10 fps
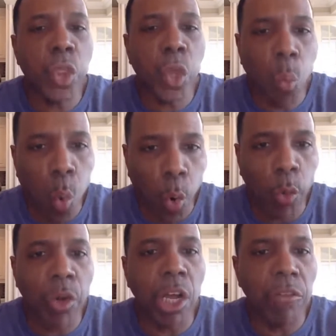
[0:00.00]
the
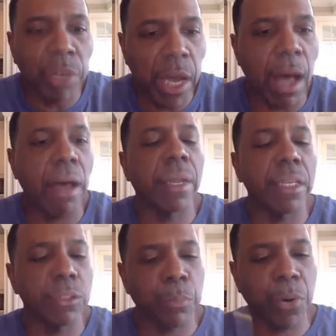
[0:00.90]
word of God. Now
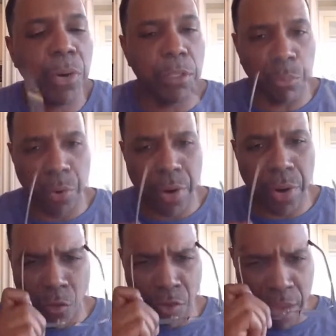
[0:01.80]
let's pray this prayer
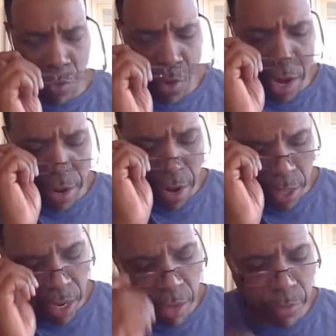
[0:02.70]
over that right now in the
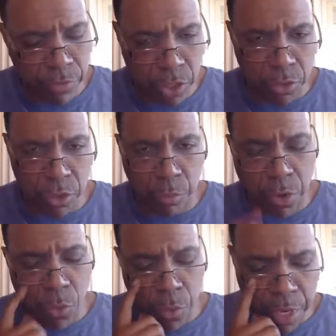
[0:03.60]
name of Jesus.
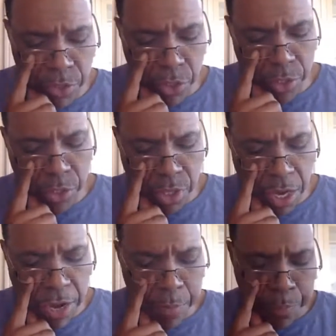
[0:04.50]
Pray with me in Jesus'
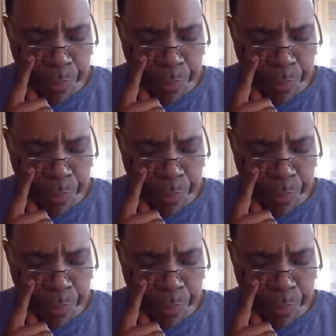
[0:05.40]
name.